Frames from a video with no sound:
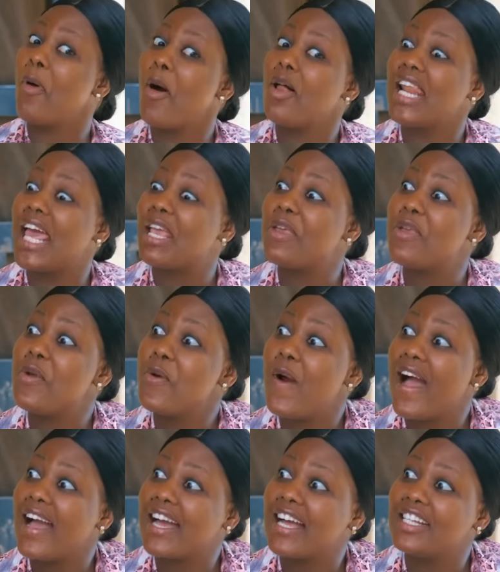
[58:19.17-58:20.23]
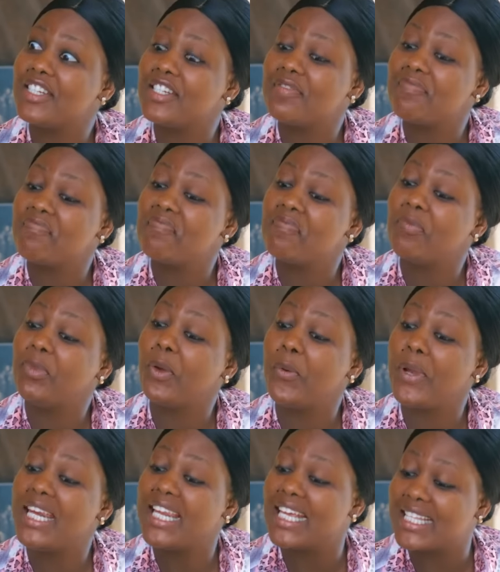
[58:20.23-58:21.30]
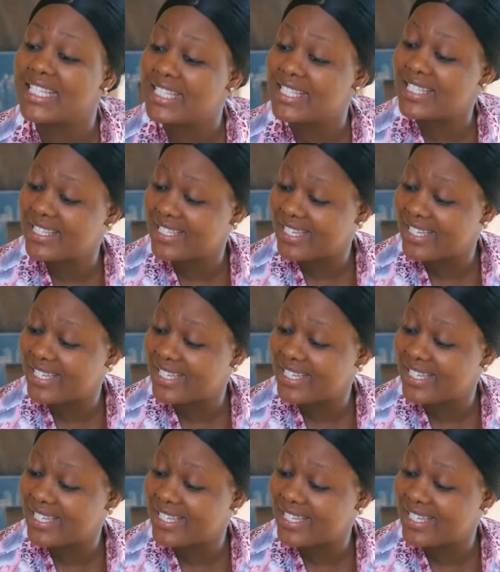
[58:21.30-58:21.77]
More like you and Kachi doing it.